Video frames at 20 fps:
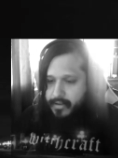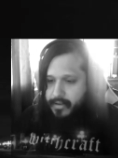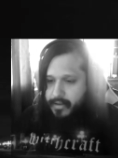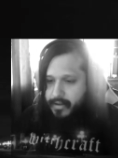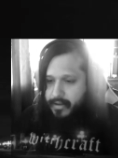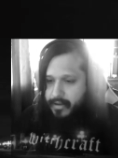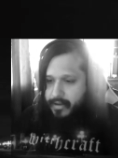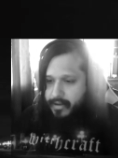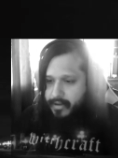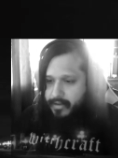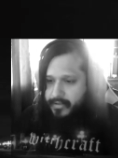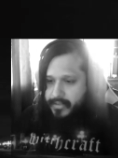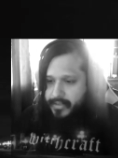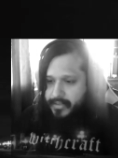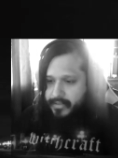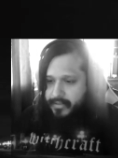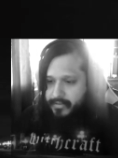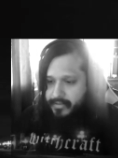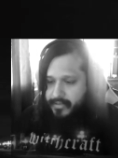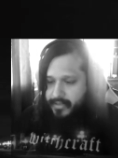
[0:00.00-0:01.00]
uh,
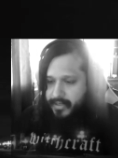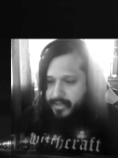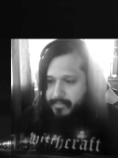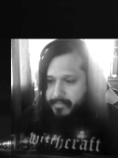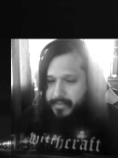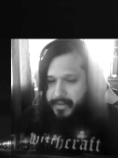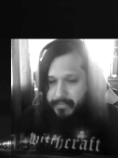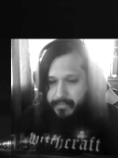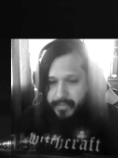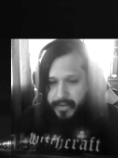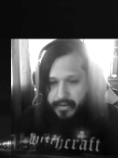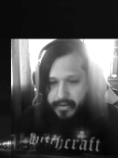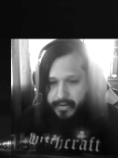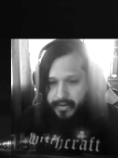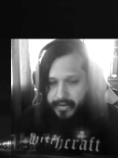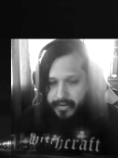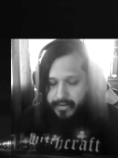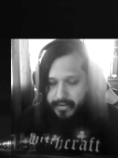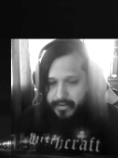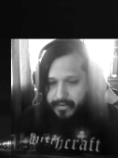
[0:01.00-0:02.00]
since there's like a big
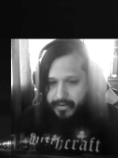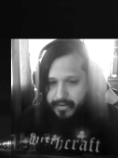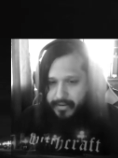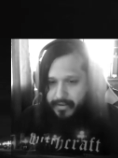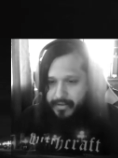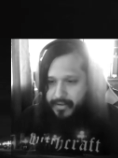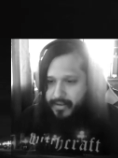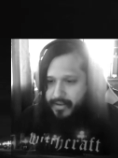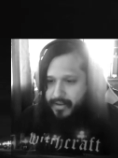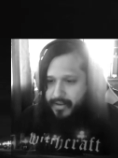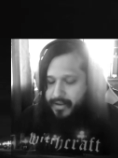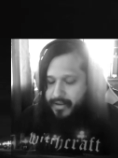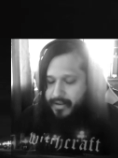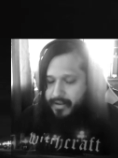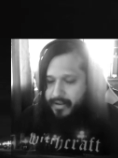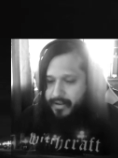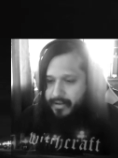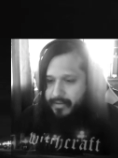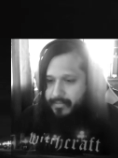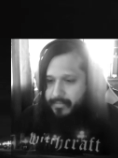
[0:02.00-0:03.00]
barrier
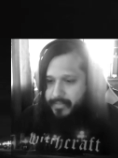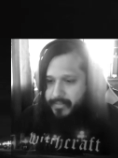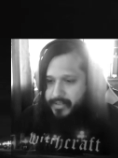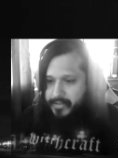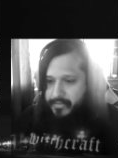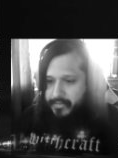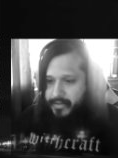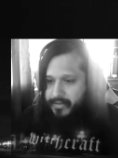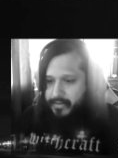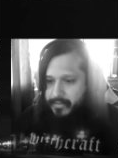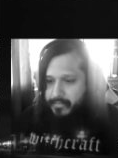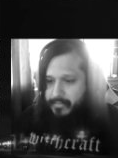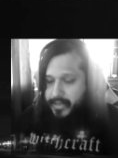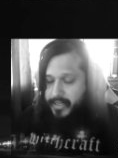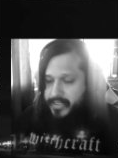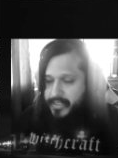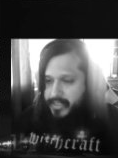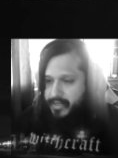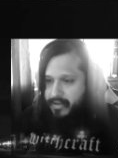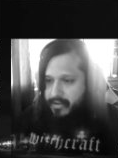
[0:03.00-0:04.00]
um, between
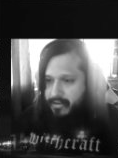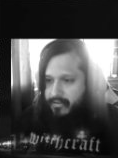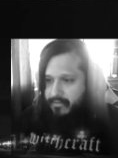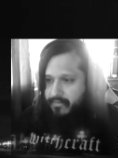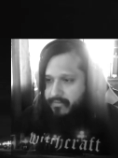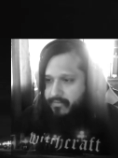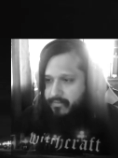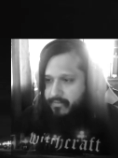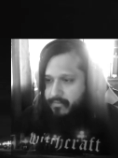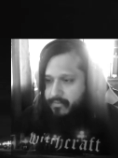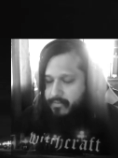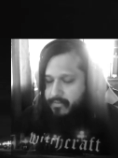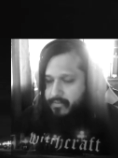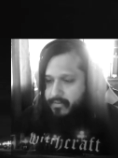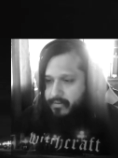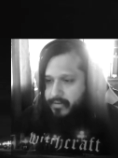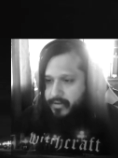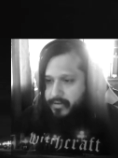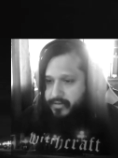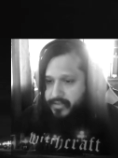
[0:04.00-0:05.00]
myself
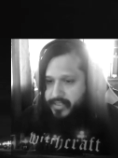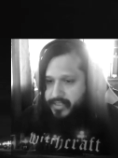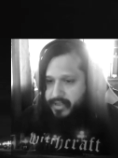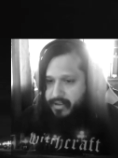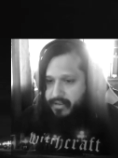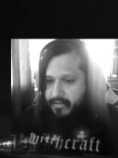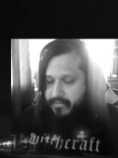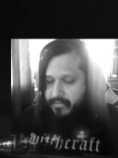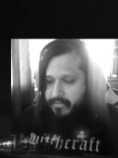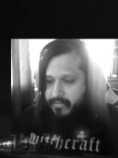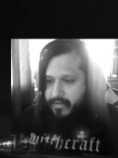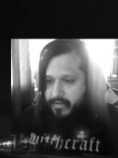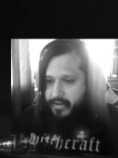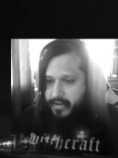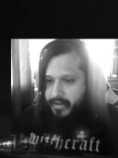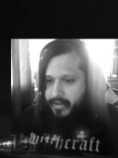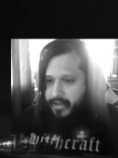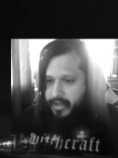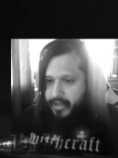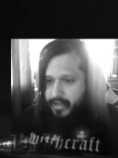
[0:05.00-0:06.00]
or yourself
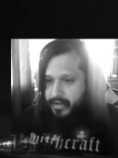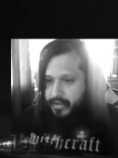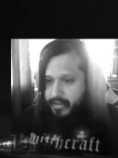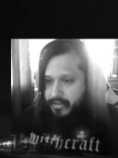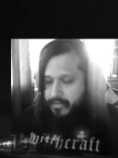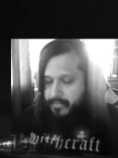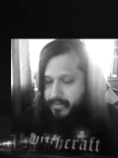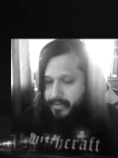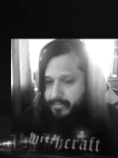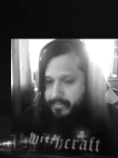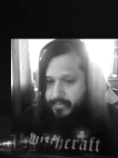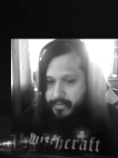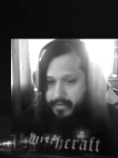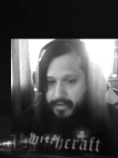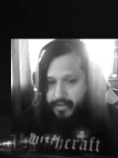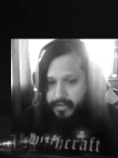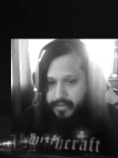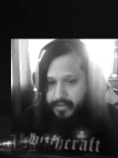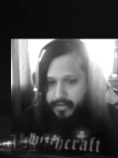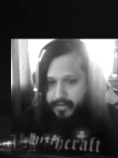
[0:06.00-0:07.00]
uh, and other people
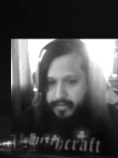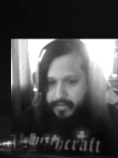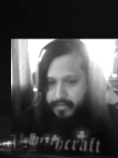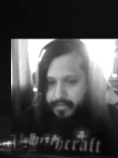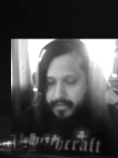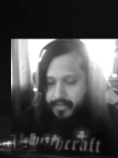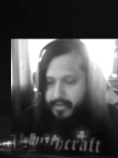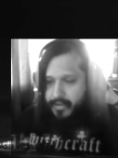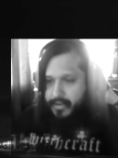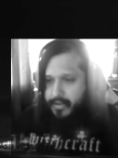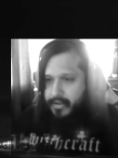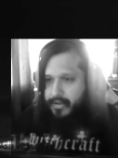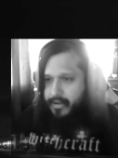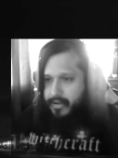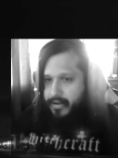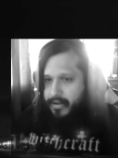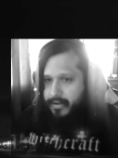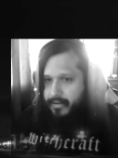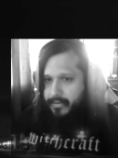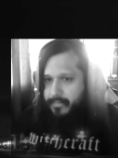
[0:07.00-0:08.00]
on there.
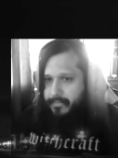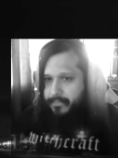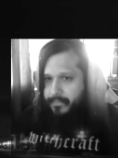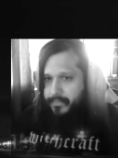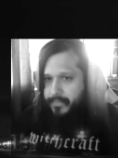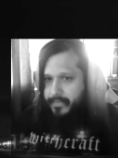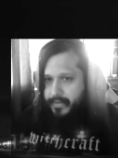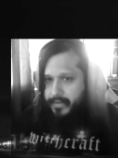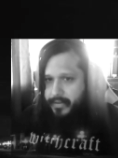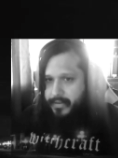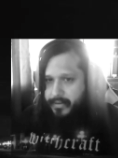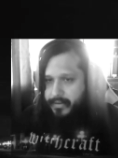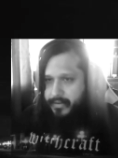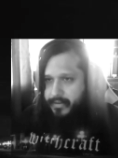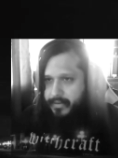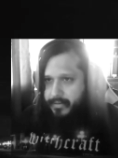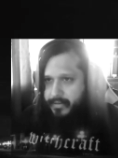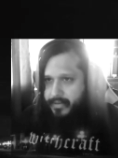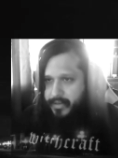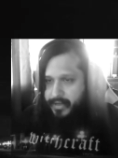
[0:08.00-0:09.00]
Um,
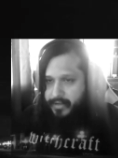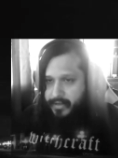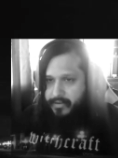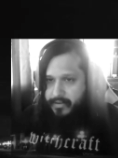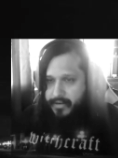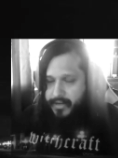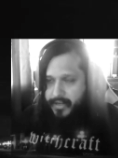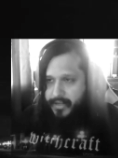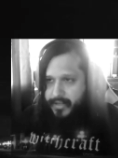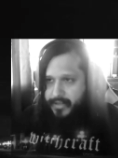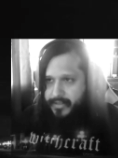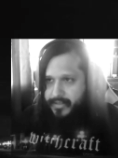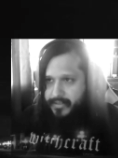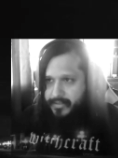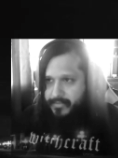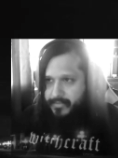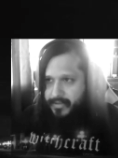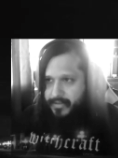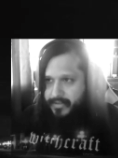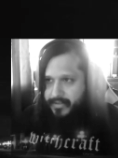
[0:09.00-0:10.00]
the internet as
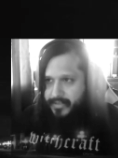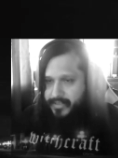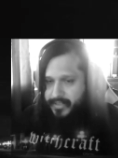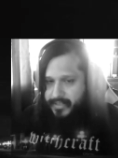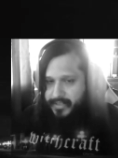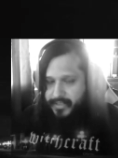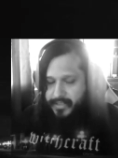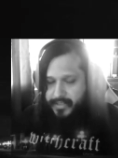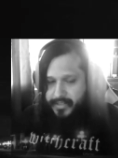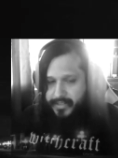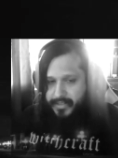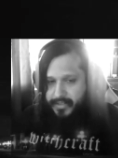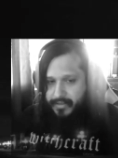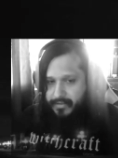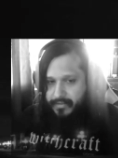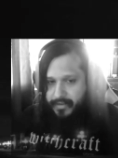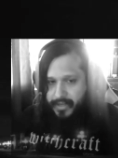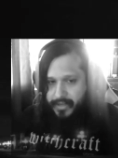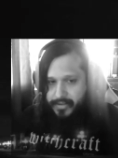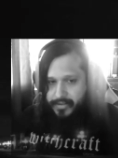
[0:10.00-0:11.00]
well as distance and
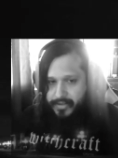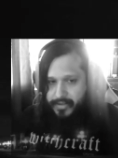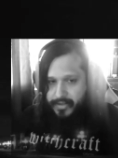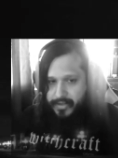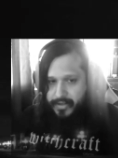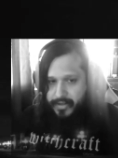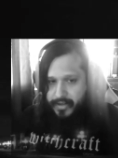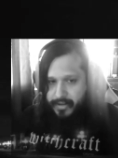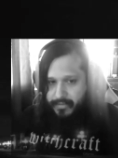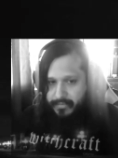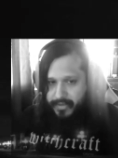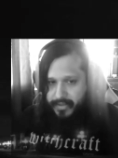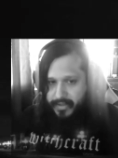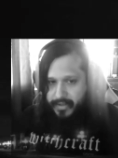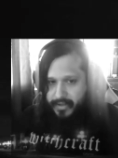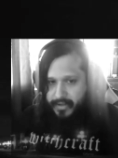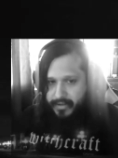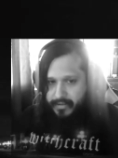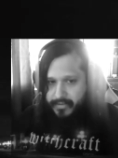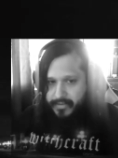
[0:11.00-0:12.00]
location and
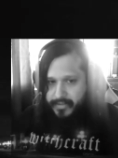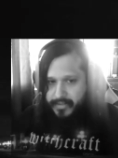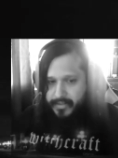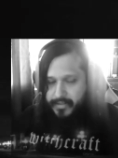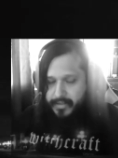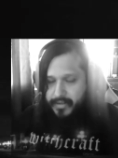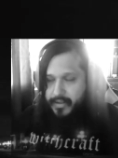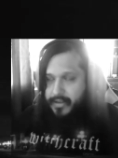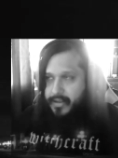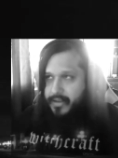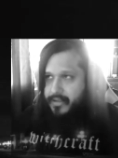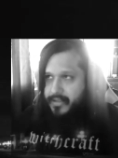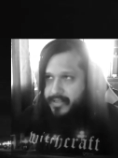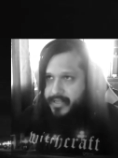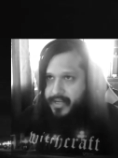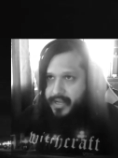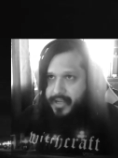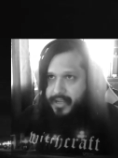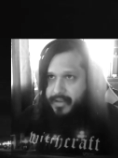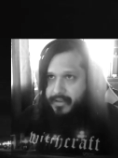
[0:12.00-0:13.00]
everything else,
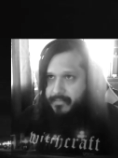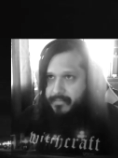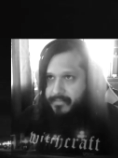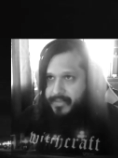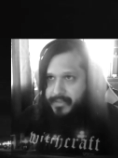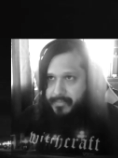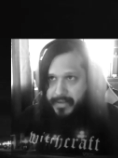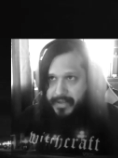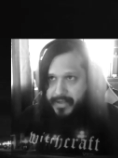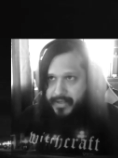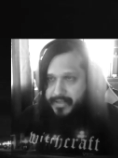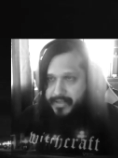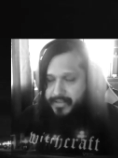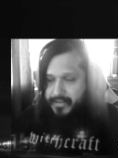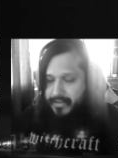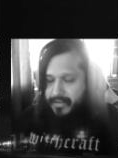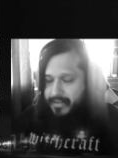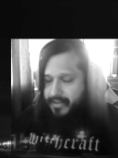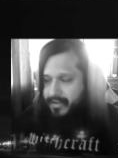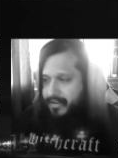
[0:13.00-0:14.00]
time, space,
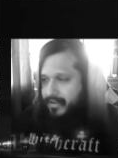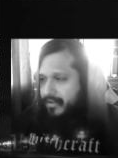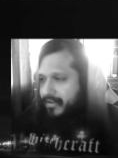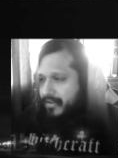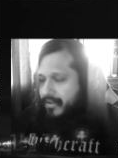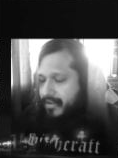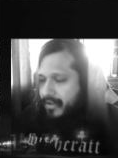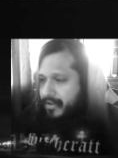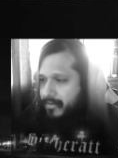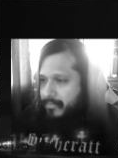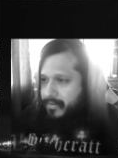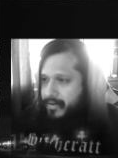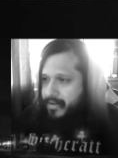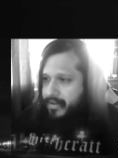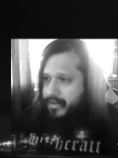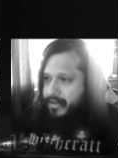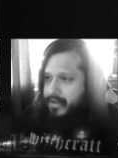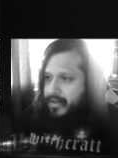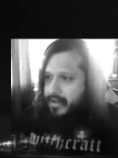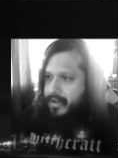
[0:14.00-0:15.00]
all that.
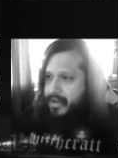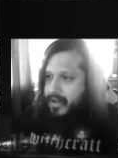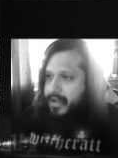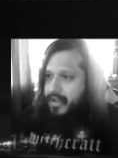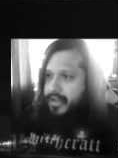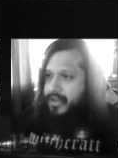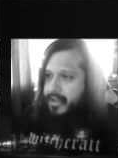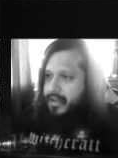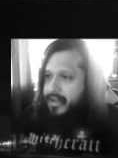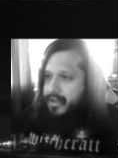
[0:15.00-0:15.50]
But I